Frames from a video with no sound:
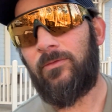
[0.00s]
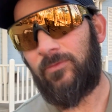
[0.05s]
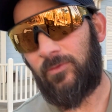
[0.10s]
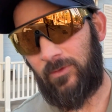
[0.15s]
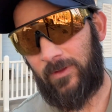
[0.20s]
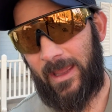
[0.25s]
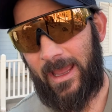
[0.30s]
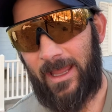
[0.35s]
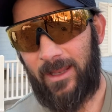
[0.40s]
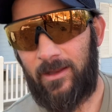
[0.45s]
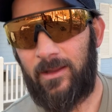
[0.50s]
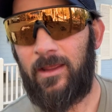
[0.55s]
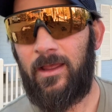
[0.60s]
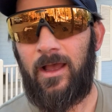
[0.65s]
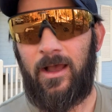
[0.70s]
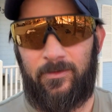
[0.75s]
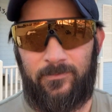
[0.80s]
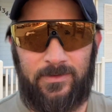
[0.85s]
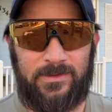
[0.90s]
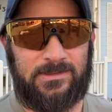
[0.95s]
for that.
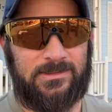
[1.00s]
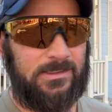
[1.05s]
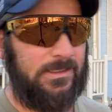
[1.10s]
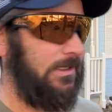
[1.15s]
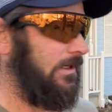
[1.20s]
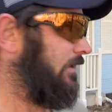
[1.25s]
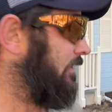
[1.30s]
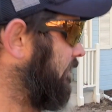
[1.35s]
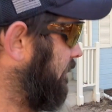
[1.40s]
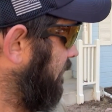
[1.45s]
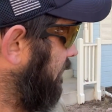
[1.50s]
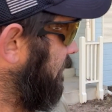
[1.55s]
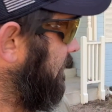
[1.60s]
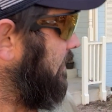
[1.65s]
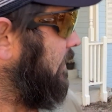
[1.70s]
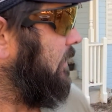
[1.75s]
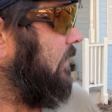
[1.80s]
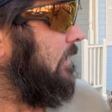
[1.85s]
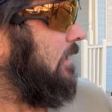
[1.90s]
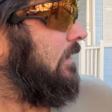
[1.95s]
Obviously,
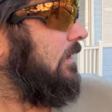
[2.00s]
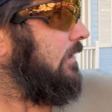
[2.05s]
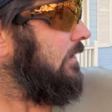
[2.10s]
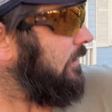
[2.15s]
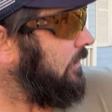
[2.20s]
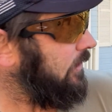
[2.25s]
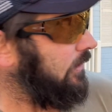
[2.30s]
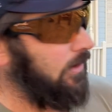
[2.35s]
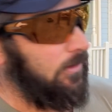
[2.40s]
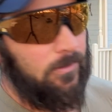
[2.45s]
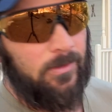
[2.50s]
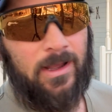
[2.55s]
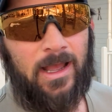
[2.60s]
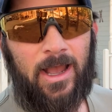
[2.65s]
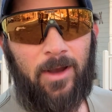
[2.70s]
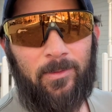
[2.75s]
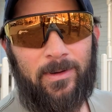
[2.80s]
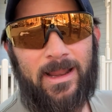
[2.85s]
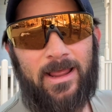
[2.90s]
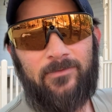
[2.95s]

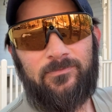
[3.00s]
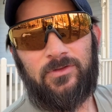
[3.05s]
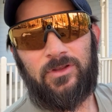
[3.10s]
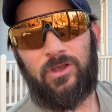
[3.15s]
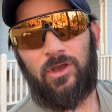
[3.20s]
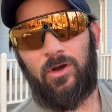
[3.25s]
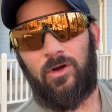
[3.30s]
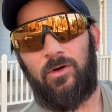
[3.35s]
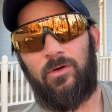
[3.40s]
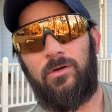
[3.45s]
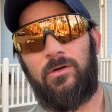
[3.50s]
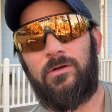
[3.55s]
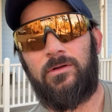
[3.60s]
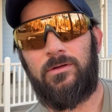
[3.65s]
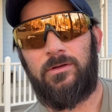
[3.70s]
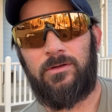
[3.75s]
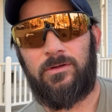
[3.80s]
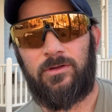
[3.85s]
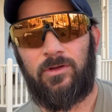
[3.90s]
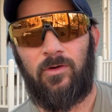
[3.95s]
I would have to go
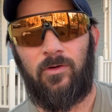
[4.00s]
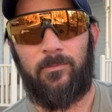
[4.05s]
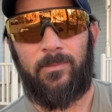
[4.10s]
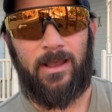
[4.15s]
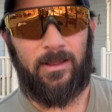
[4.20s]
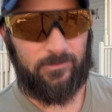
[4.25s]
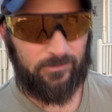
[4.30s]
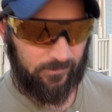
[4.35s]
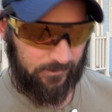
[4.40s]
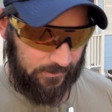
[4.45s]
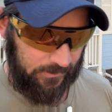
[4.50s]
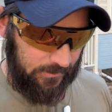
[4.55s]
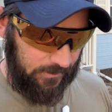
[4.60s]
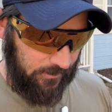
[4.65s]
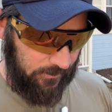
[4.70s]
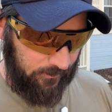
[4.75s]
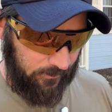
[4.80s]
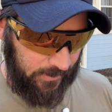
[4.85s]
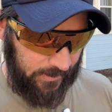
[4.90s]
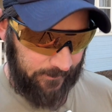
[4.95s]
about doing it
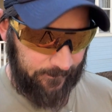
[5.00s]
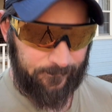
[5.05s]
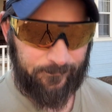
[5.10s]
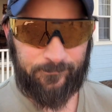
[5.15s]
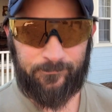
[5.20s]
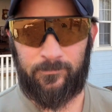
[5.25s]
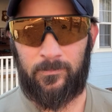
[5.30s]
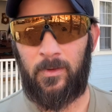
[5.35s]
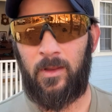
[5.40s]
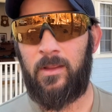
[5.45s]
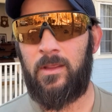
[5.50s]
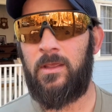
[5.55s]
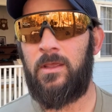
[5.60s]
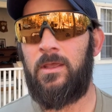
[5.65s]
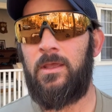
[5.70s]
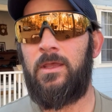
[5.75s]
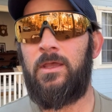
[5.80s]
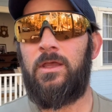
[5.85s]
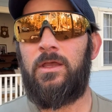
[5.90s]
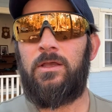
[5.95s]
another way.
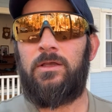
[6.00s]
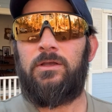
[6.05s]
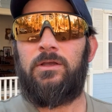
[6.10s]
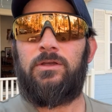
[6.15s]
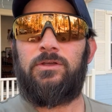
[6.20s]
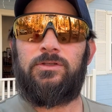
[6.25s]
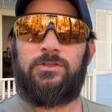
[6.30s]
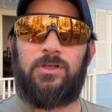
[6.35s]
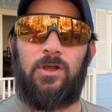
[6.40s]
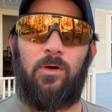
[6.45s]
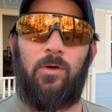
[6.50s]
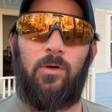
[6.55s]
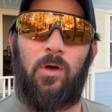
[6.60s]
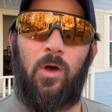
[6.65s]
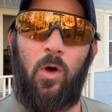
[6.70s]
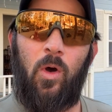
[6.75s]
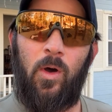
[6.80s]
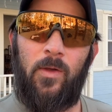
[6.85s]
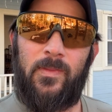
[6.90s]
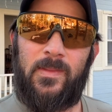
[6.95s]
So
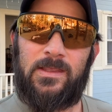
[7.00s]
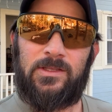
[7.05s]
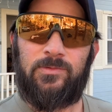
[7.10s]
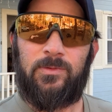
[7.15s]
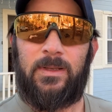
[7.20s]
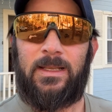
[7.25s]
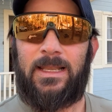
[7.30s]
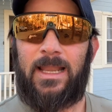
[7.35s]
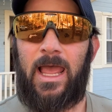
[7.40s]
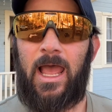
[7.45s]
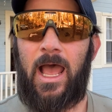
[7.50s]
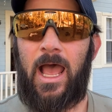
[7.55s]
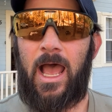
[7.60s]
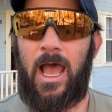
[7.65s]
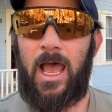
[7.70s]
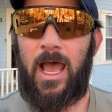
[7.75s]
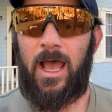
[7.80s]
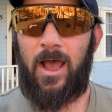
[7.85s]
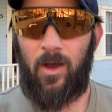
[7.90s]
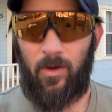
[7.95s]
on this
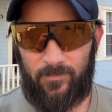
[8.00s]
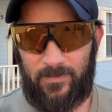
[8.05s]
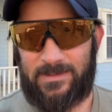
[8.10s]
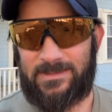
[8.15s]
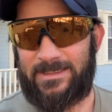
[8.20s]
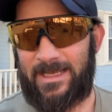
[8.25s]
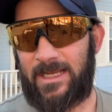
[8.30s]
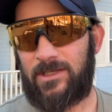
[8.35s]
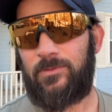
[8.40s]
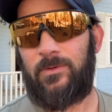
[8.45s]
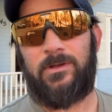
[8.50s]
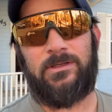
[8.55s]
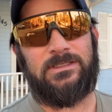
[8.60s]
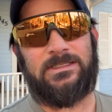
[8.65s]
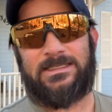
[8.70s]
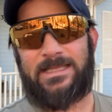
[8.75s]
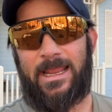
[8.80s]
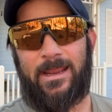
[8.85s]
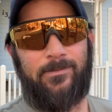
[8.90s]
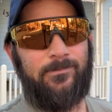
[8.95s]
next one, it's
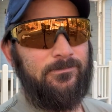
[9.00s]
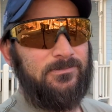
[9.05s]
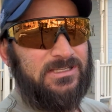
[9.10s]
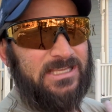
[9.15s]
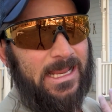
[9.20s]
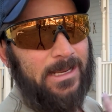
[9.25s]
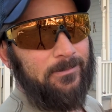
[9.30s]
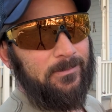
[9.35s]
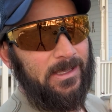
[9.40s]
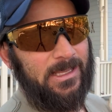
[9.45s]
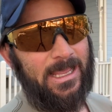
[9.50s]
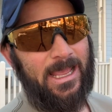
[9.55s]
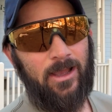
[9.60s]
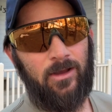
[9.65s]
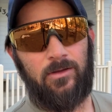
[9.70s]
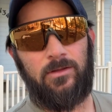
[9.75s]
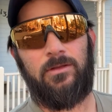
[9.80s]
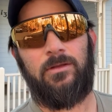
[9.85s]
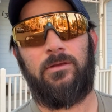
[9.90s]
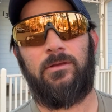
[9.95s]
the same layout.
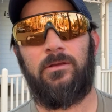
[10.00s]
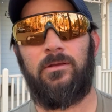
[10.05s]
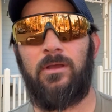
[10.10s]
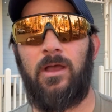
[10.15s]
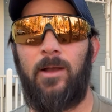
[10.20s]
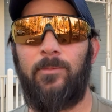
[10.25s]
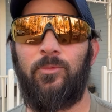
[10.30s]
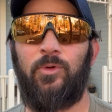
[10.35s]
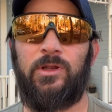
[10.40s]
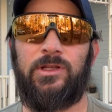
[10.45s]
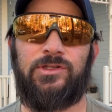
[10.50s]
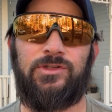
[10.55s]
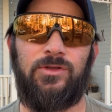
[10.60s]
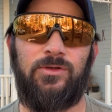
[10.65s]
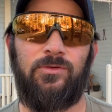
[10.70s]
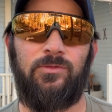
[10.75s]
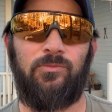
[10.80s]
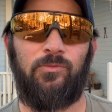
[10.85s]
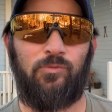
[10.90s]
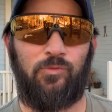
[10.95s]
I'm going
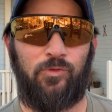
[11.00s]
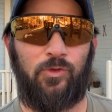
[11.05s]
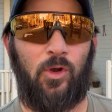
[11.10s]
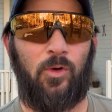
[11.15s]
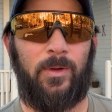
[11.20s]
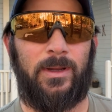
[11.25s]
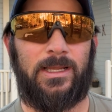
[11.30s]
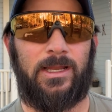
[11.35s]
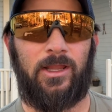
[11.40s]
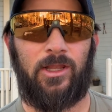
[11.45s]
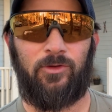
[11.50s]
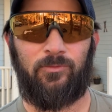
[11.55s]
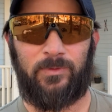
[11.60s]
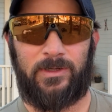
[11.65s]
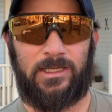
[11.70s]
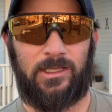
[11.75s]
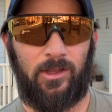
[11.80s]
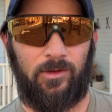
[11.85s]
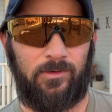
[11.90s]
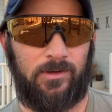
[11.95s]
to throw in a
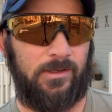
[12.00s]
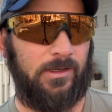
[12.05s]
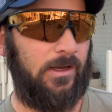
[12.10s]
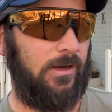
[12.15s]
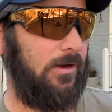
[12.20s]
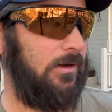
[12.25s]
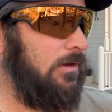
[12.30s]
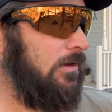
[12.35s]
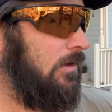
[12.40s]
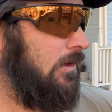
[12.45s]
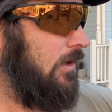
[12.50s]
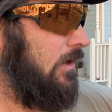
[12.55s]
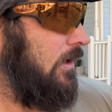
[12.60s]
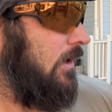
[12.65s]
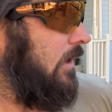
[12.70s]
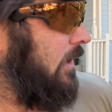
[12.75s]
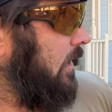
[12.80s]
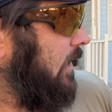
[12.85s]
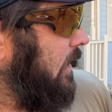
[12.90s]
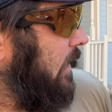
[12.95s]
reload in there.
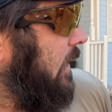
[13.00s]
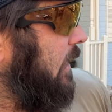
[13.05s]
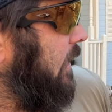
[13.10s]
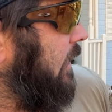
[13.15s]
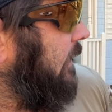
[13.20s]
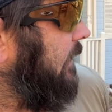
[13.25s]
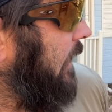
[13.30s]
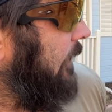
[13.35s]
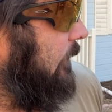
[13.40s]
That